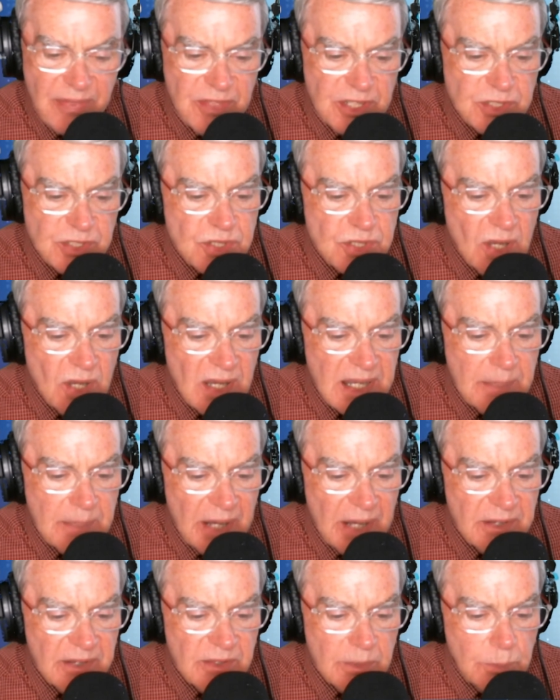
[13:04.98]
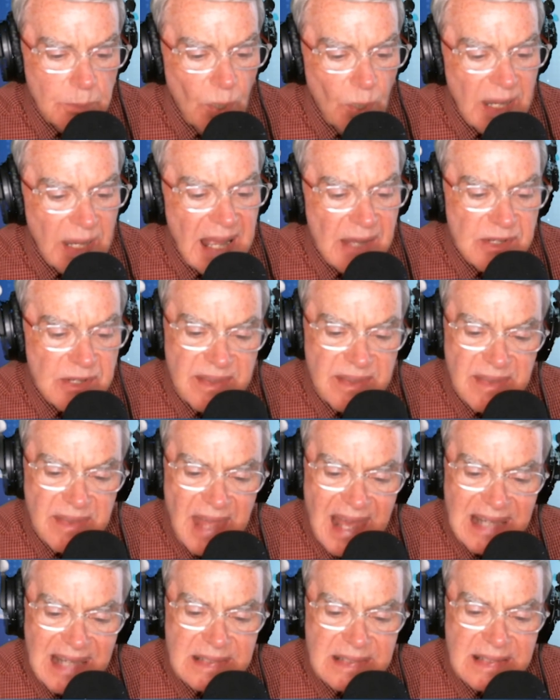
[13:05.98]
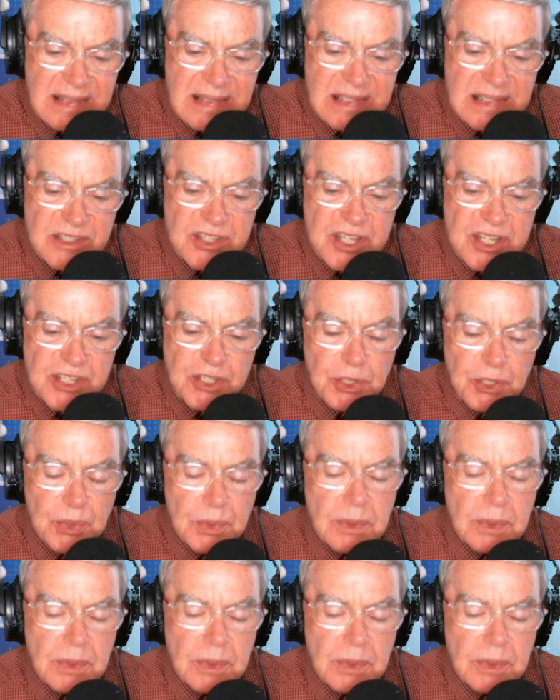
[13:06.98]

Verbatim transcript: that you talk about in the book? How did that continue?